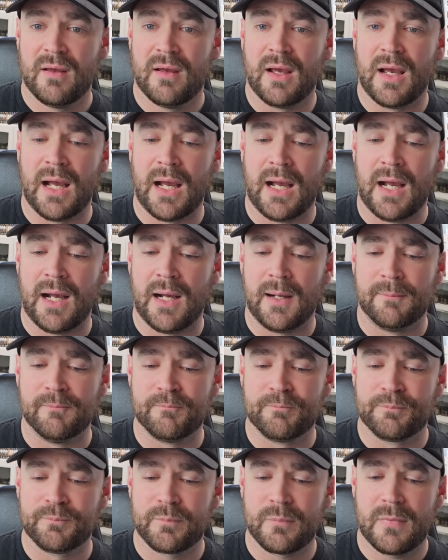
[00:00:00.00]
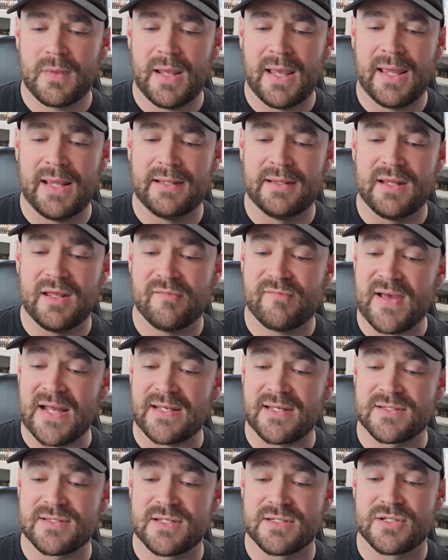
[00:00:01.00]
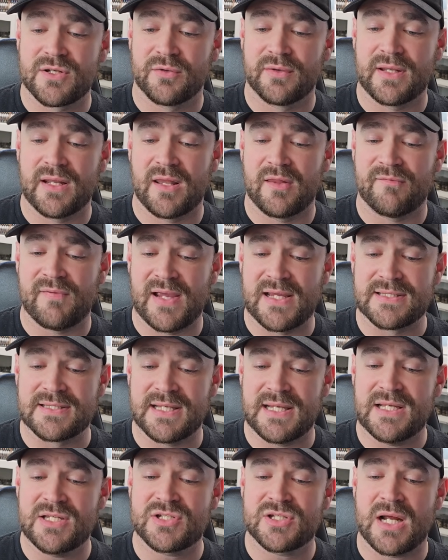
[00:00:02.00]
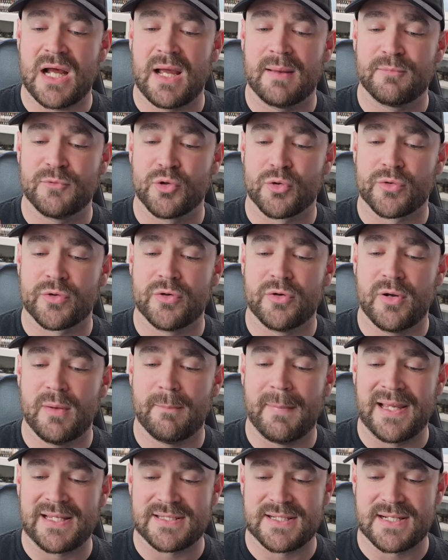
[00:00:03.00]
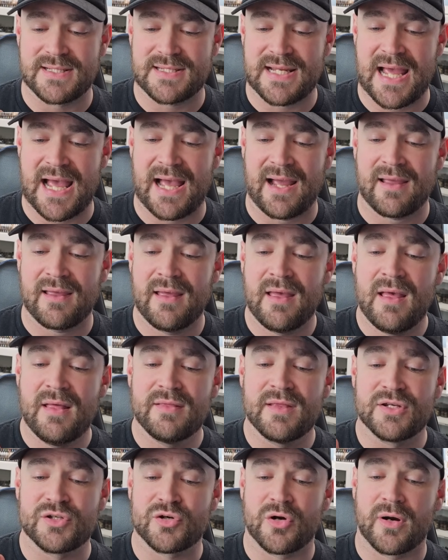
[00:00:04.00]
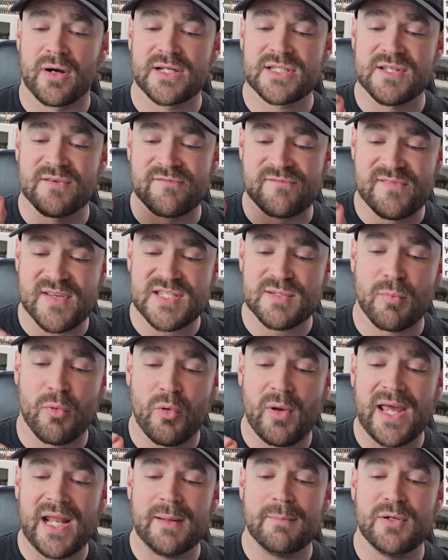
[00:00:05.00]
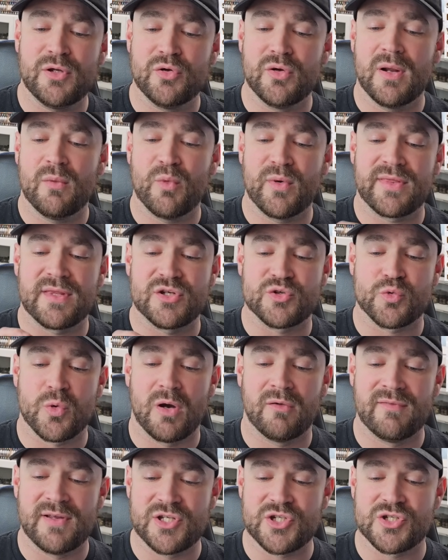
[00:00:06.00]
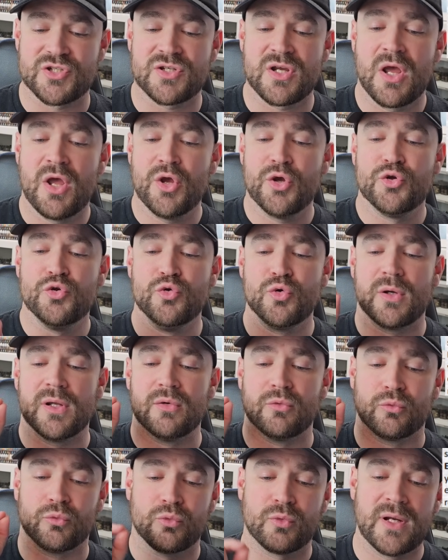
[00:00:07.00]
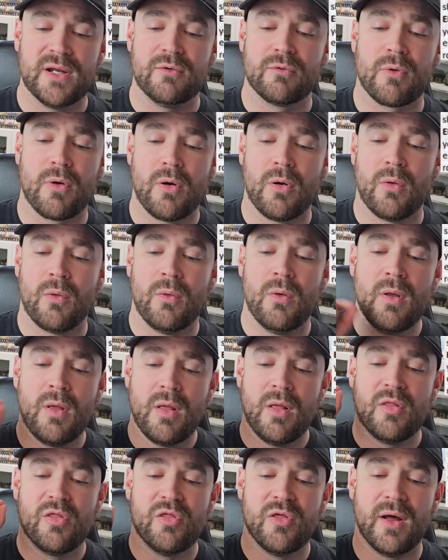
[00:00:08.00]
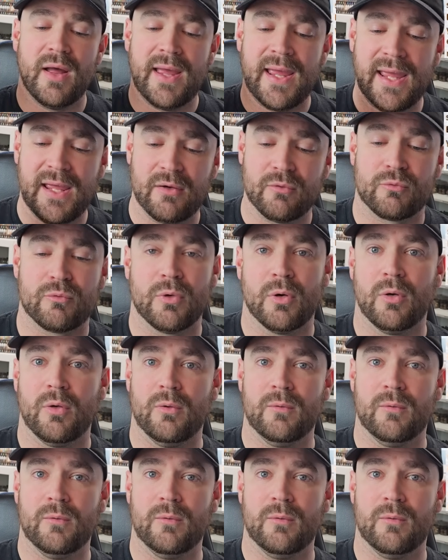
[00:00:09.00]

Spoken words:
And the effect is until the end of the phase. Each time your unit makes an attack that targets a visible enemy unit within 12 inches, you can re-roll the hit roll.